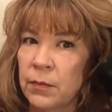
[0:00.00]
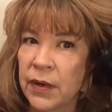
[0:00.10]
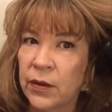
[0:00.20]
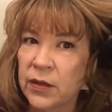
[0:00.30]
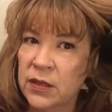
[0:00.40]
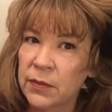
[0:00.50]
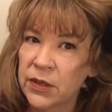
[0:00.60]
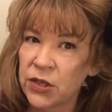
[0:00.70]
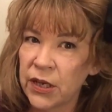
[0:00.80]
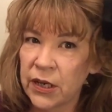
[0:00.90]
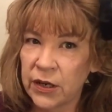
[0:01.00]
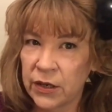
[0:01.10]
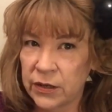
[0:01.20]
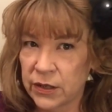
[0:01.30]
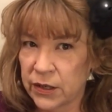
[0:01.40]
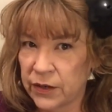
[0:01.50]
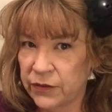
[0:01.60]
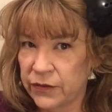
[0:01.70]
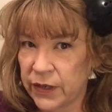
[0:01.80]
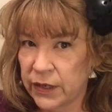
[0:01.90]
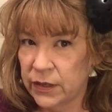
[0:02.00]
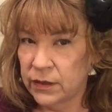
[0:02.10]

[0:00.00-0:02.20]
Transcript: about as much hair is gonna fit